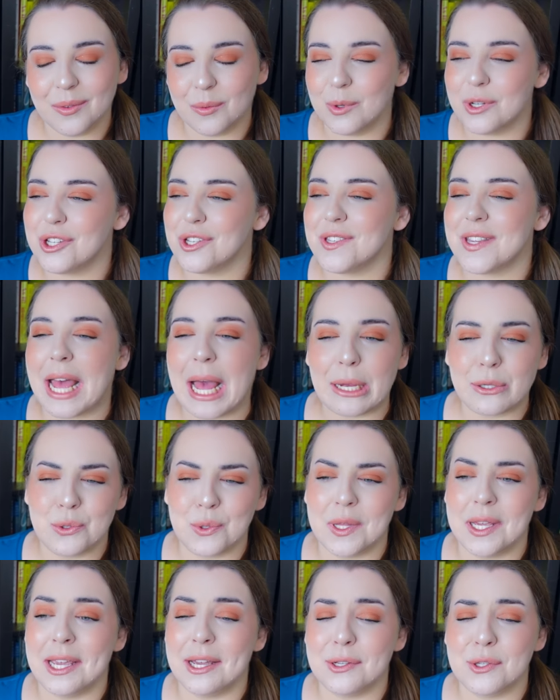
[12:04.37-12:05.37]
which is
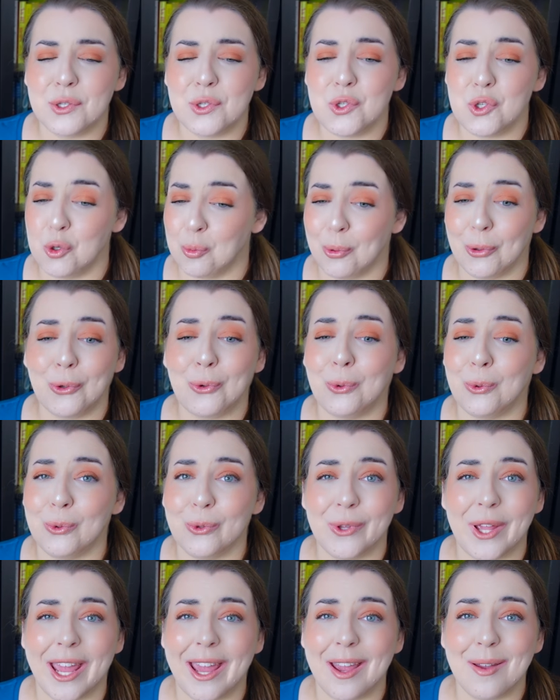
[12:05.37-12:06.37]
actually a super cool
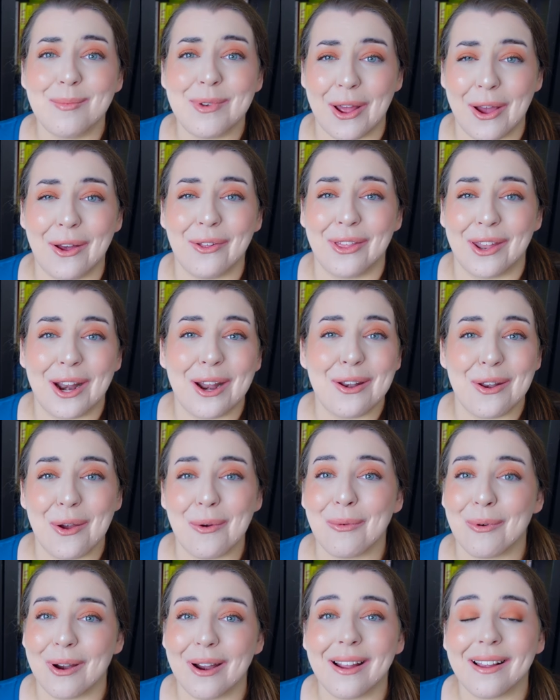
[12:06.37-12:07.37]
name now that I know
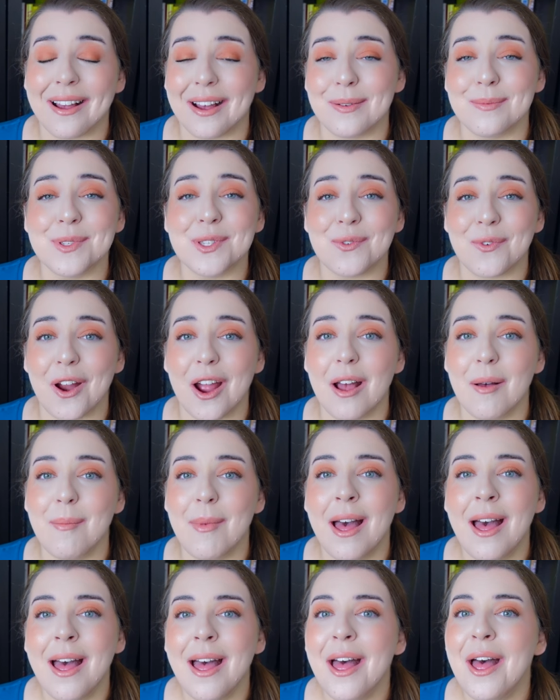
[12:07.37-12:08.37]
where it comes from.